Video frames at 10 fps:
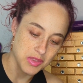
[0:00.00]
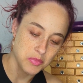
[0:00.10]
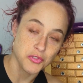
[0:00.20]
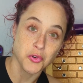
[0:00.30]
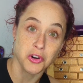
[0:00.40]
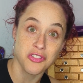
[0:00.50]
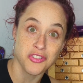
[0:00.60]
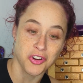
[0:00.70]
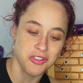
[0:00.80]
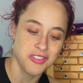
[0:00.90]
Before it
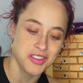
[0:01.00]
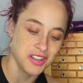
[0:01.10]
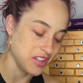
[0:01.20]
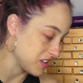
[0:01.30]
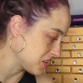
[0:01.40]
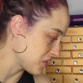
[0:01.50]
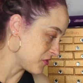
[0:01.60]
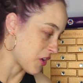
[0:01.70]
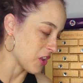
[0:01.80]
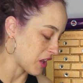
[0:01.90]
starts to
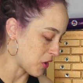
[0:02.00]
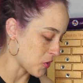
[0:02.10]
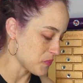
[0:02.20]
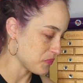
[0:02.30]
fall out.